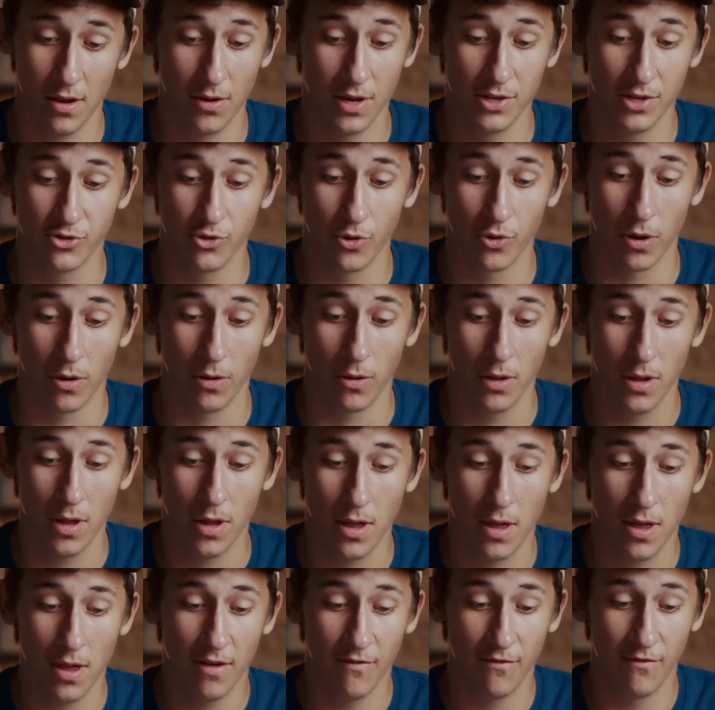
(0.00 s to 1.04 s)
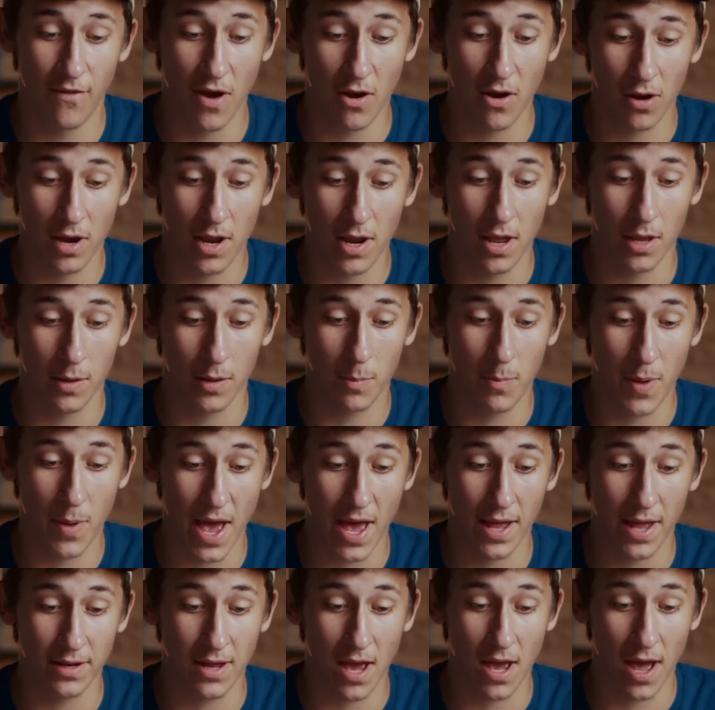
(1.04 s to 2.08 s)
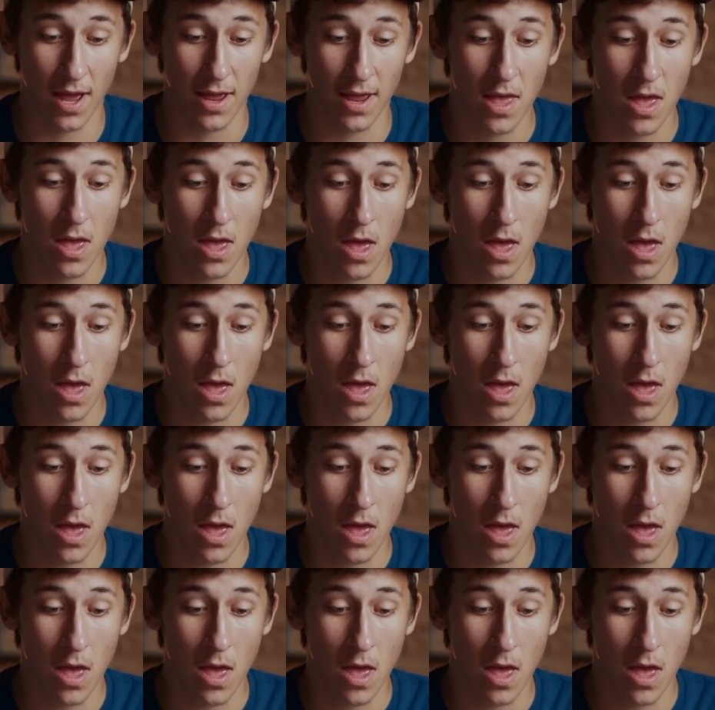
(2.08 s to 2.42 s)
in Israel. Very bad guy.